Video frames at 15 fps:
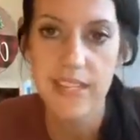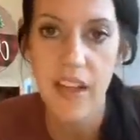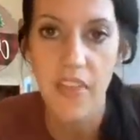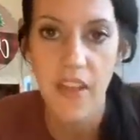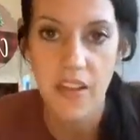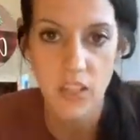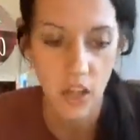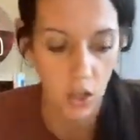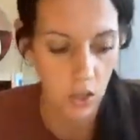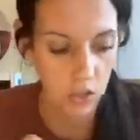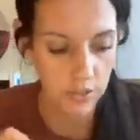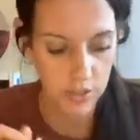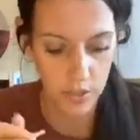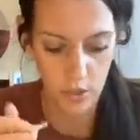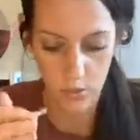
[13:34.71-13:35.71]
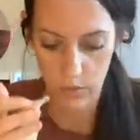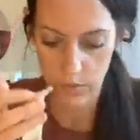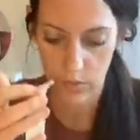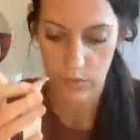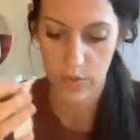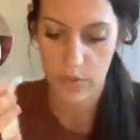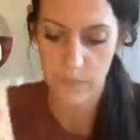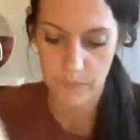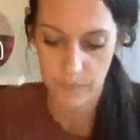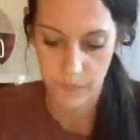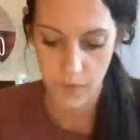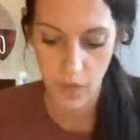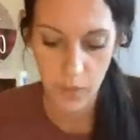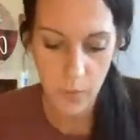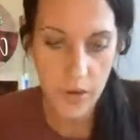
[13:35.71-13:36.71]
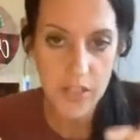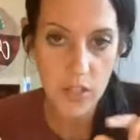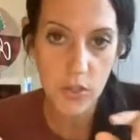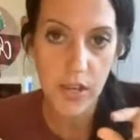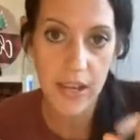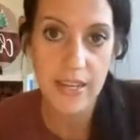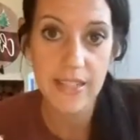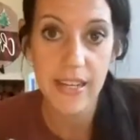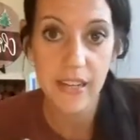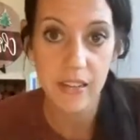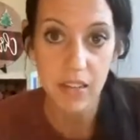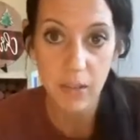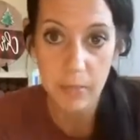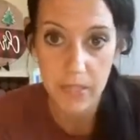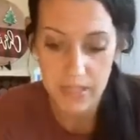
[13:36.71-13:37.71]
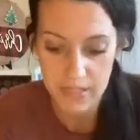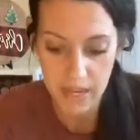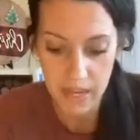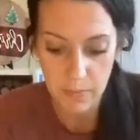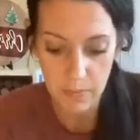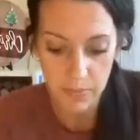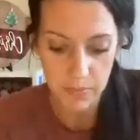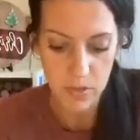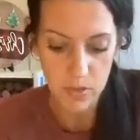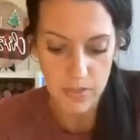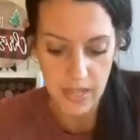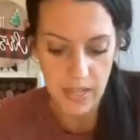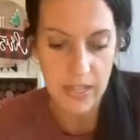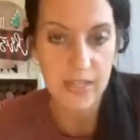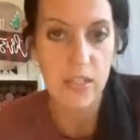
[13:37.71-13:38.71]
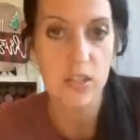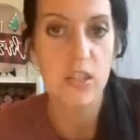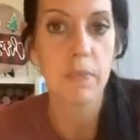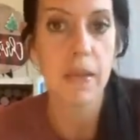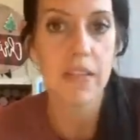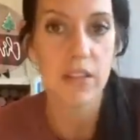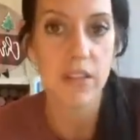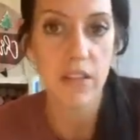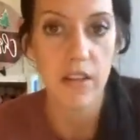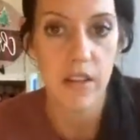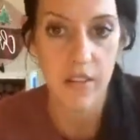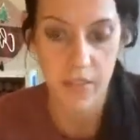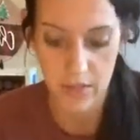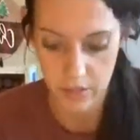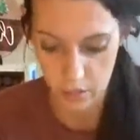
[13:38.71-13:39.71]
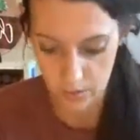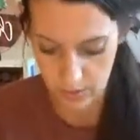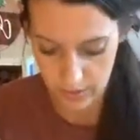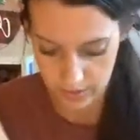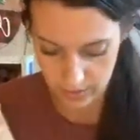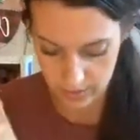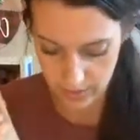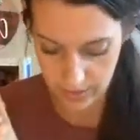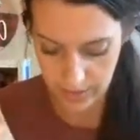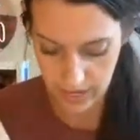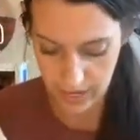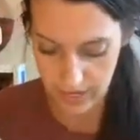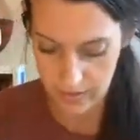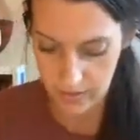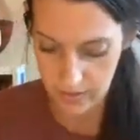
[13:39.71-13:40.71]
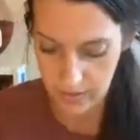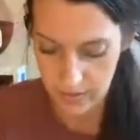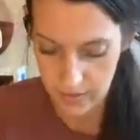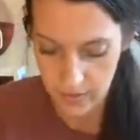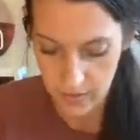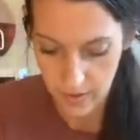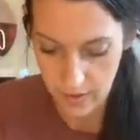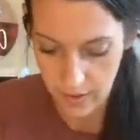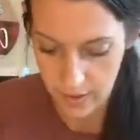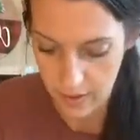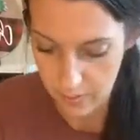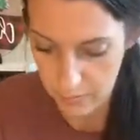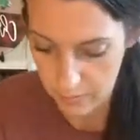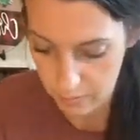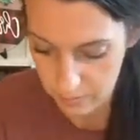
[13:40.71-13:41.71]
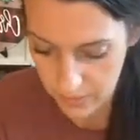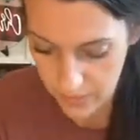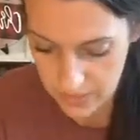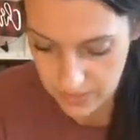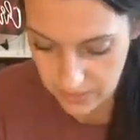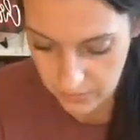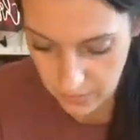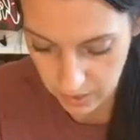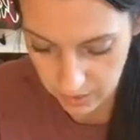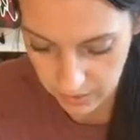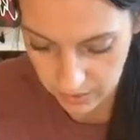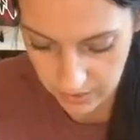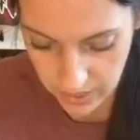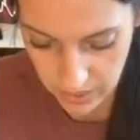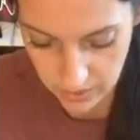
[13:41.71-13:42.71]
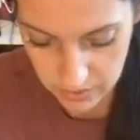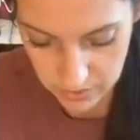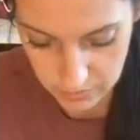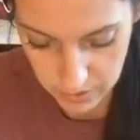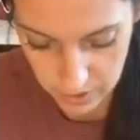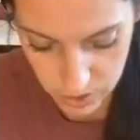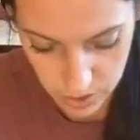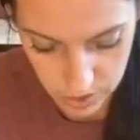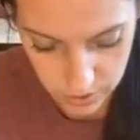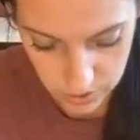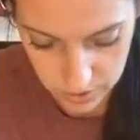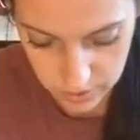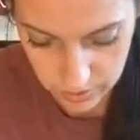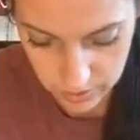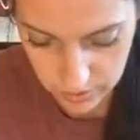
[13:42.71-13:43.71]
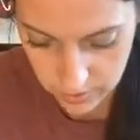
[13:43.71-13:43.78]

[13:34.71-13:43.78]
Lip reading: it's not that tall, so otherwise you can take a little bit of tape, use that as your spacer, and then do it again. But this I'm not gonna care as much